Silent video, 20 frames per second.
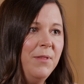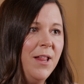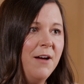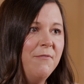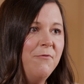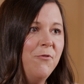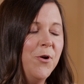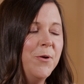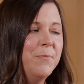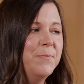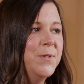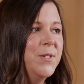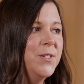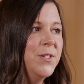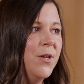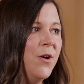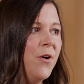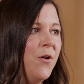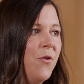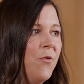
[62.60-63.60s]
platform.
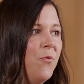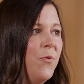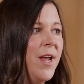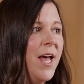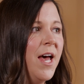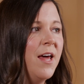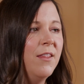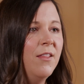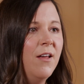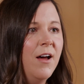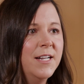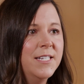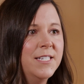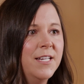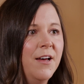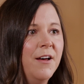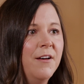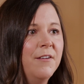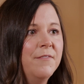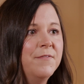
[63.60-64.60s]
So we had
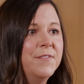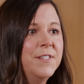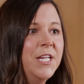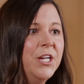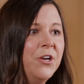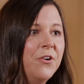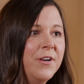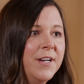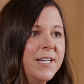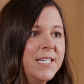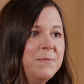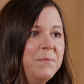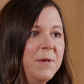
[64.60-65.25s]
lots of synchronous